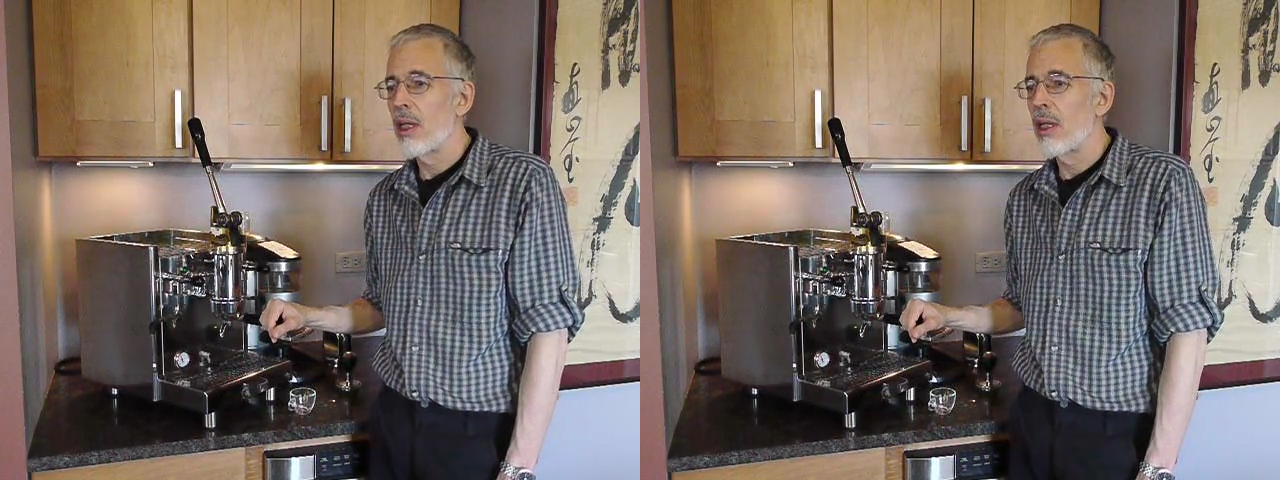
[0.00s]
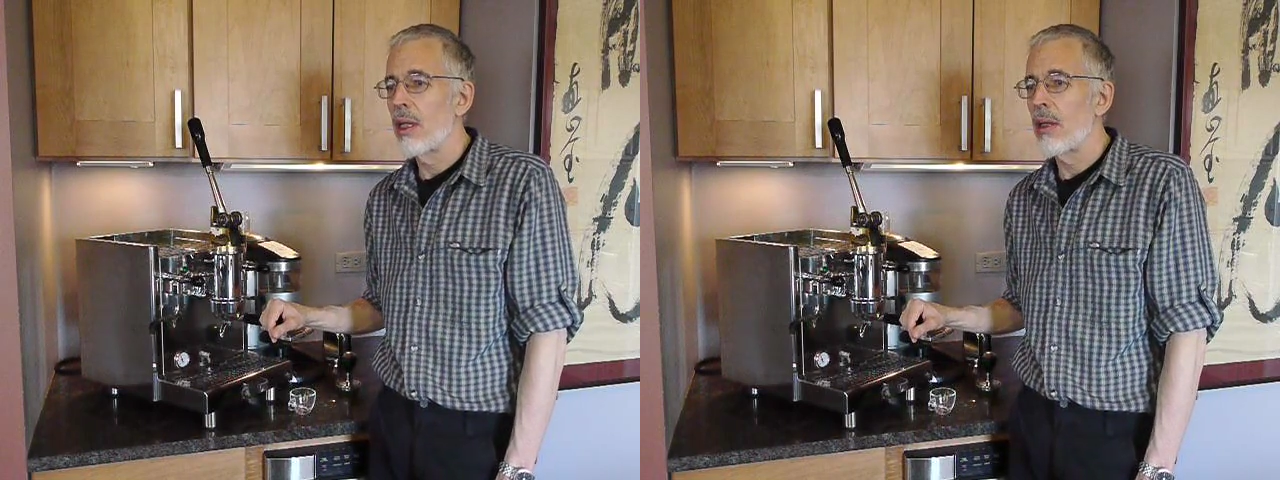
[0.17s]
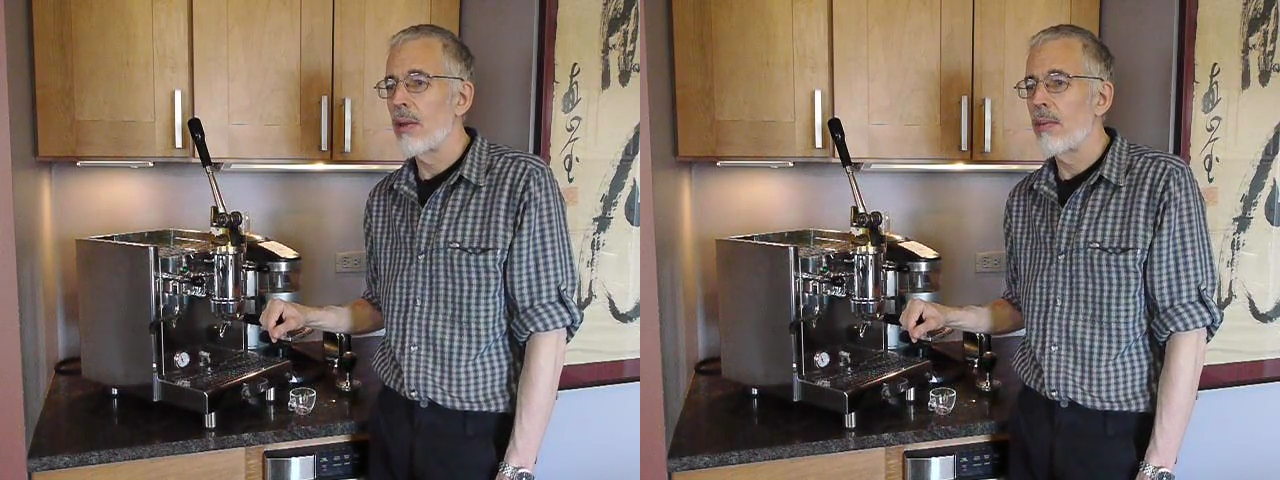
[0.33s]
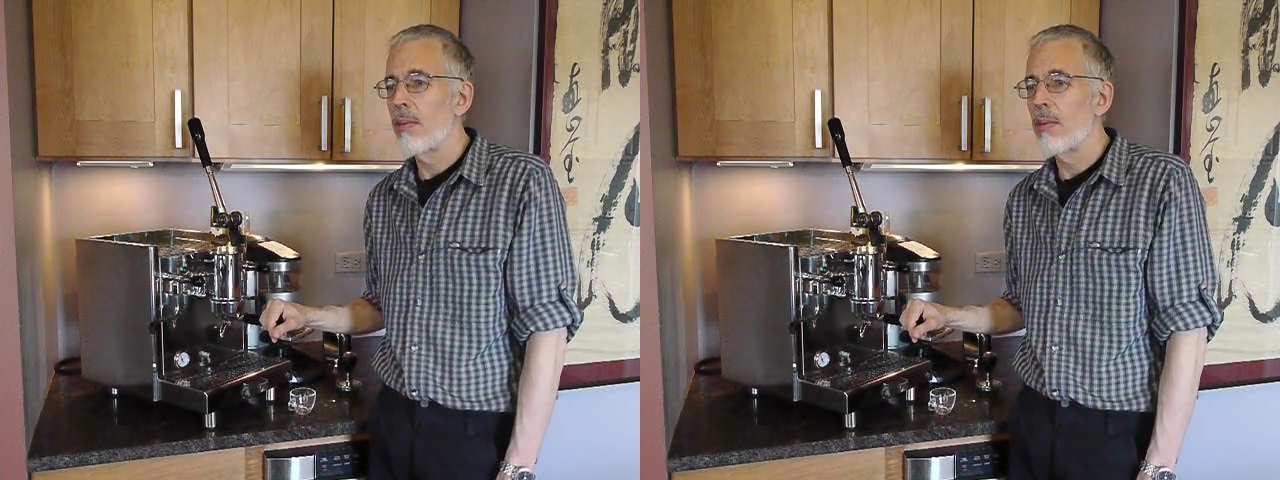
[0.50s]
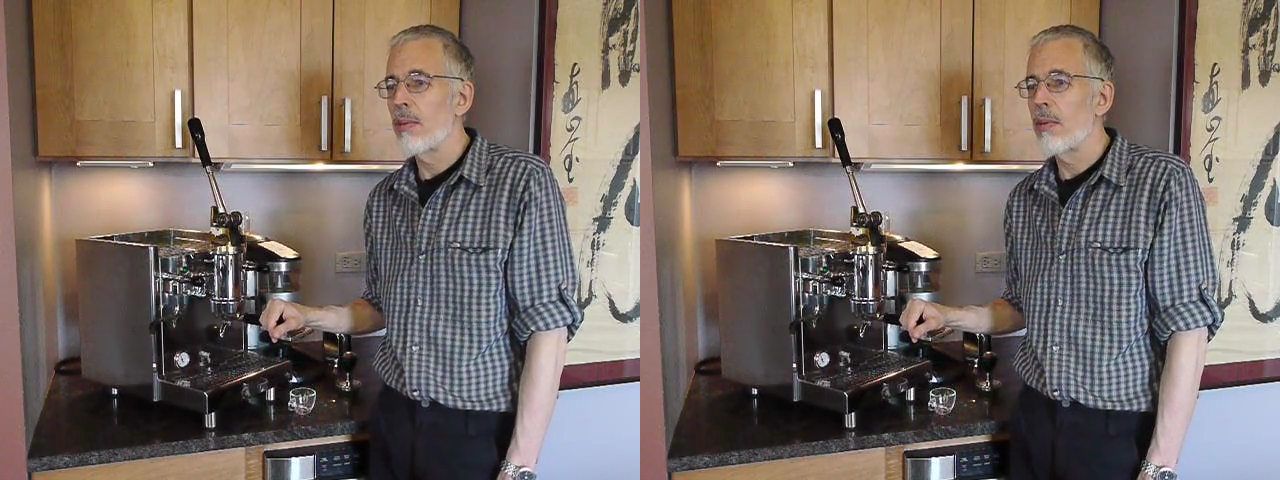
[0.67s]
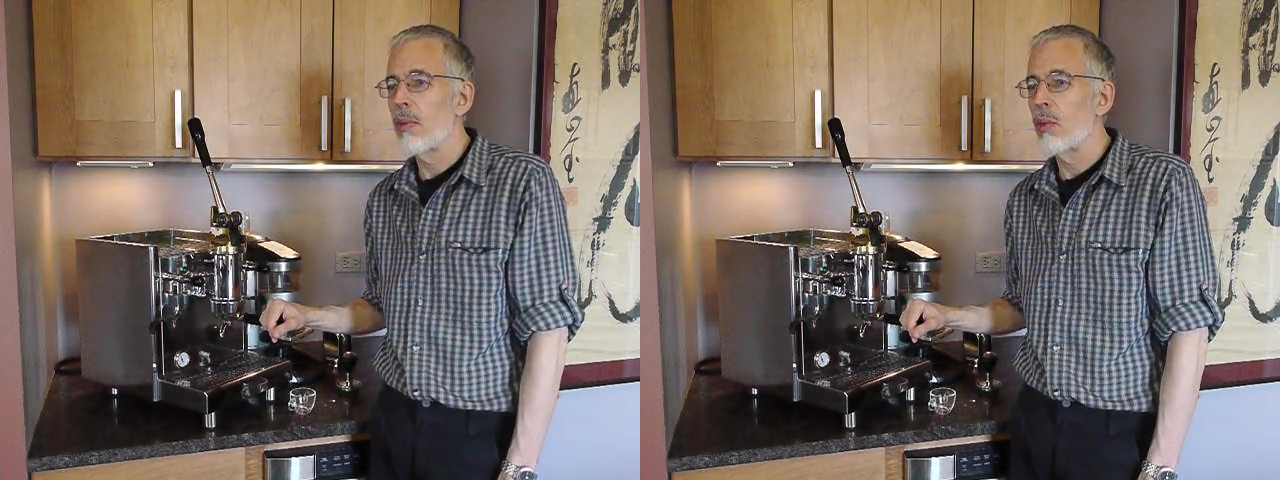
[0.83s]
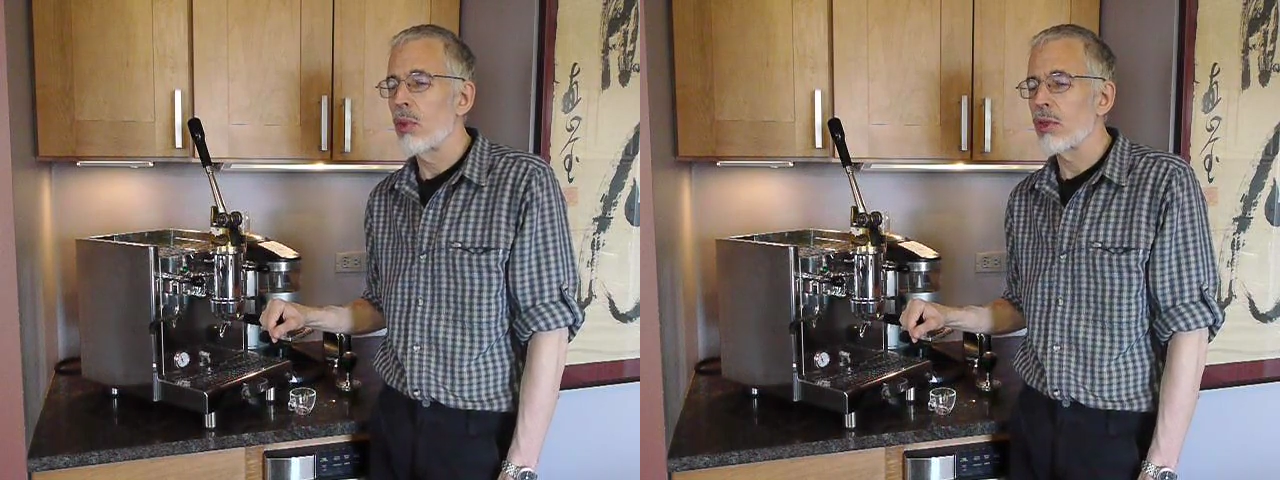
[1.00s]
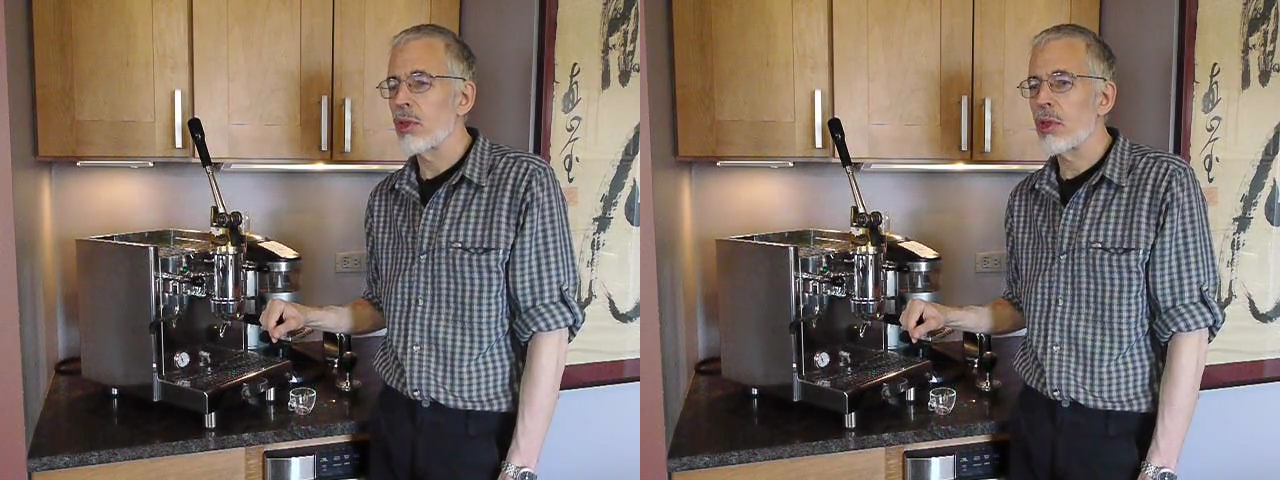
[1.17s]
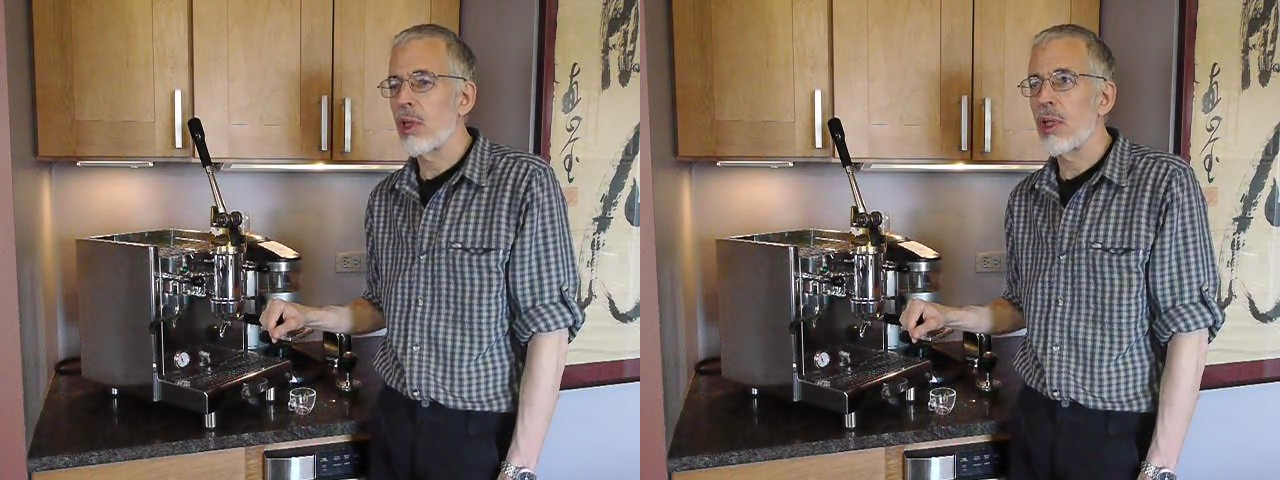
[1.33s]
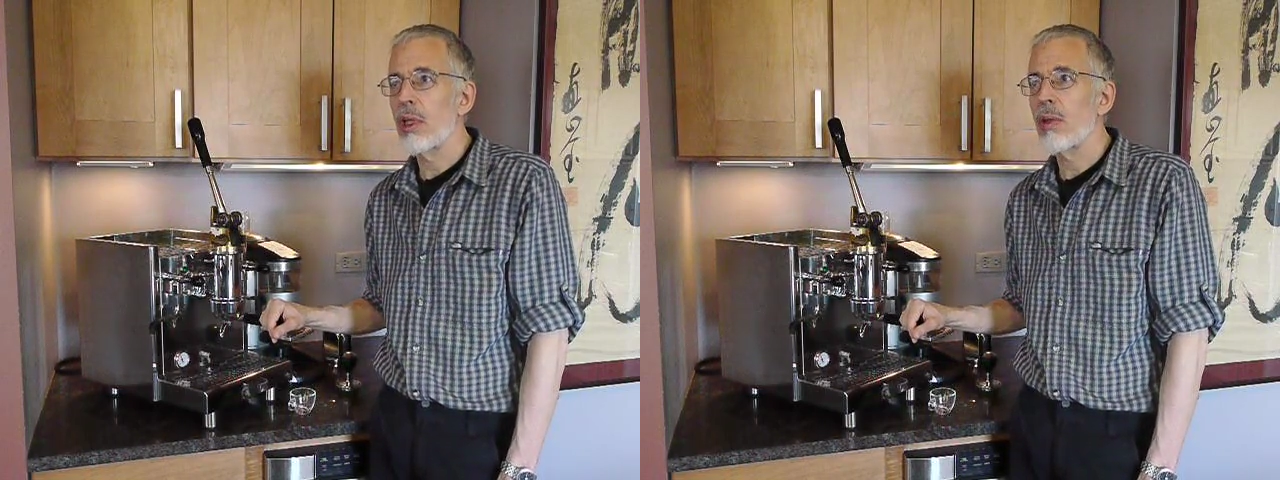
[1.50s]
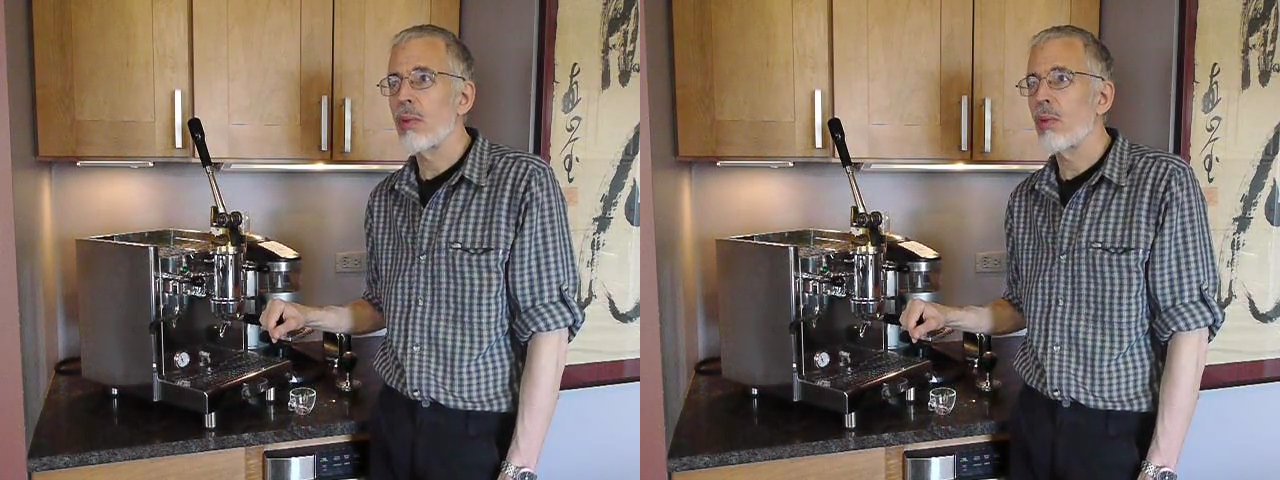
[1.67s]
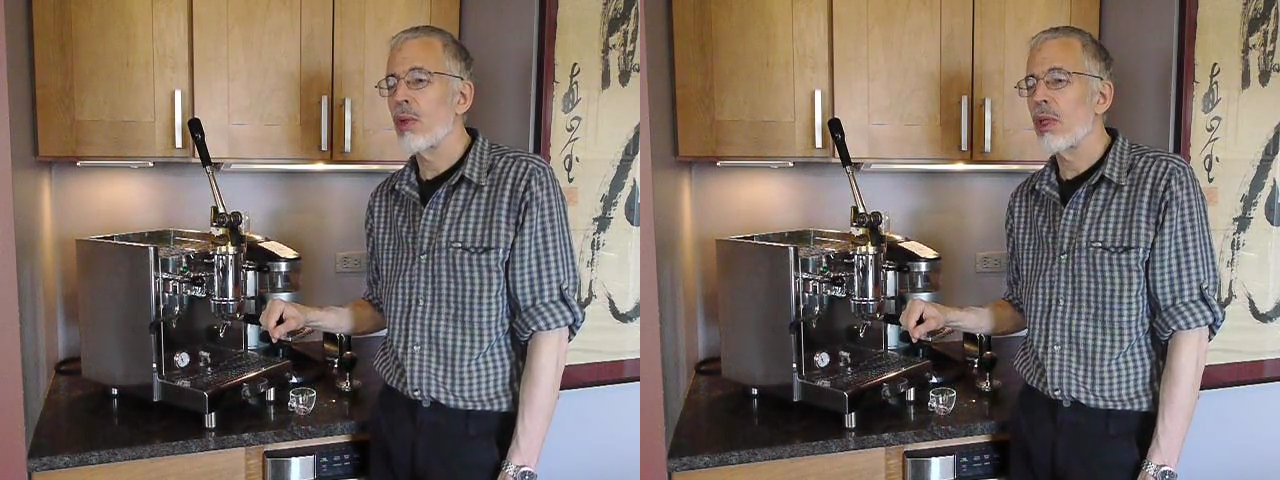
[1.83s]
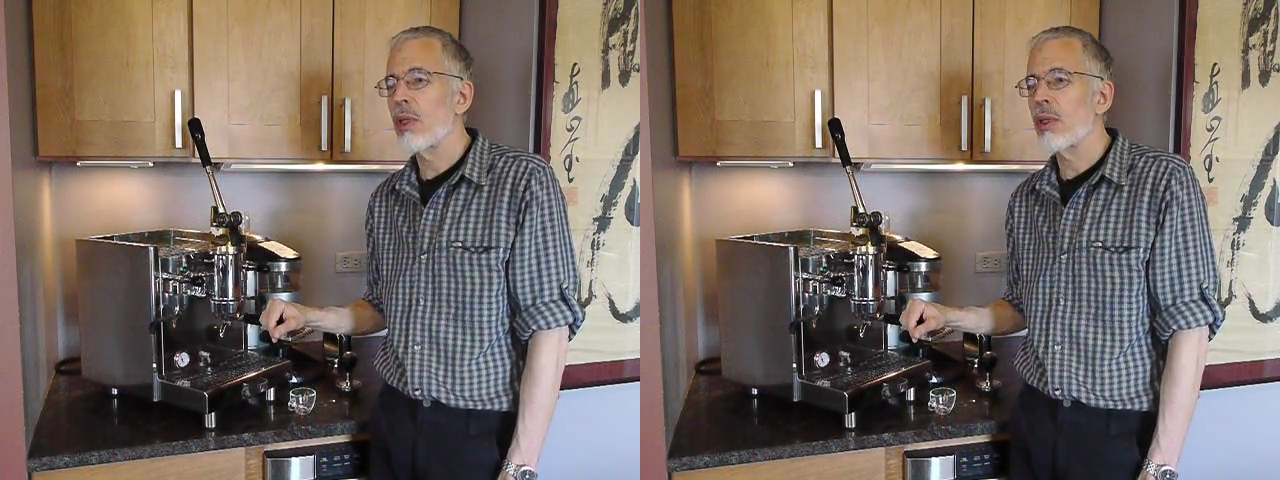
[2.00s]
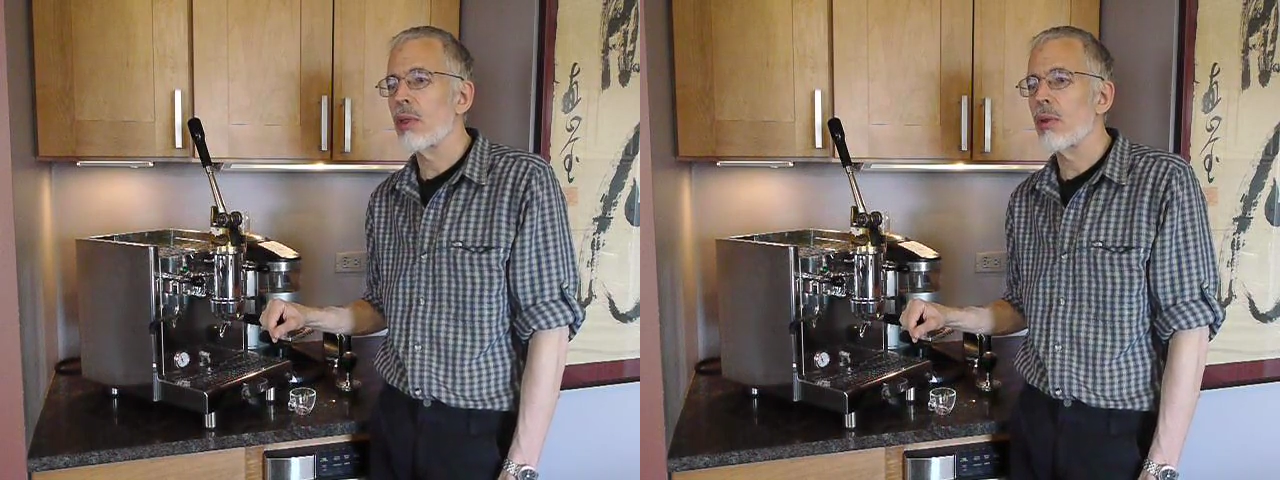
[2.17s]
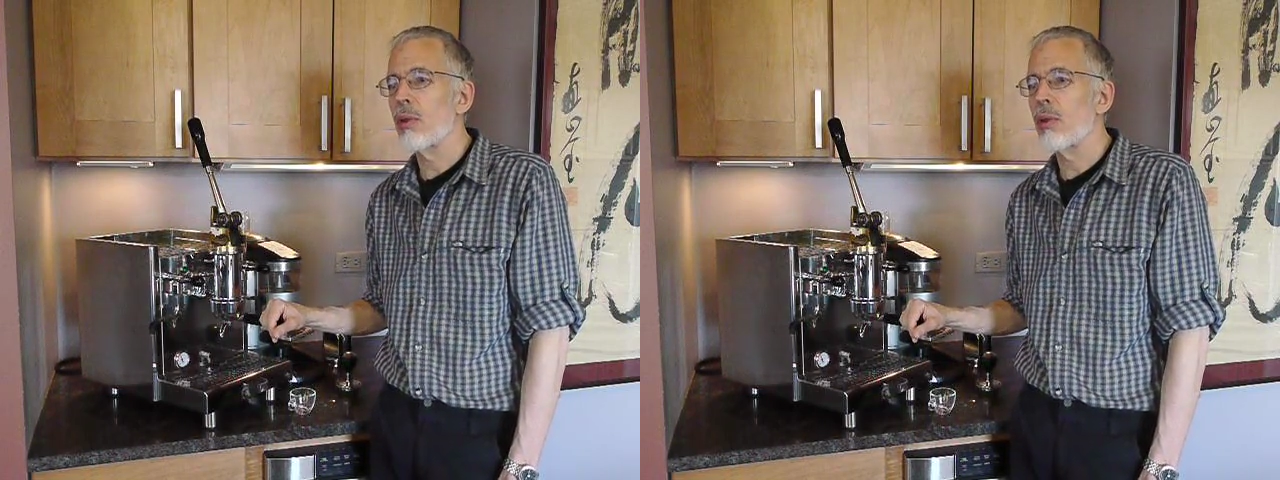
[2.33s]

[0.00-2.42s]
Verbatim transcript: Um, we'll start with